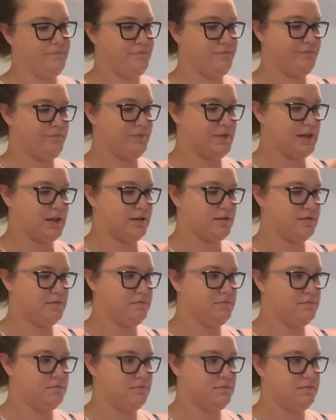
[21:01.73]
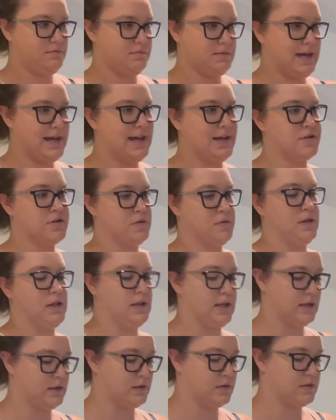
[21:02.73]
Like, I actually really
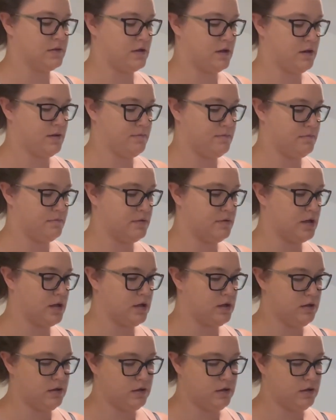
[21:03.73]
like this top, but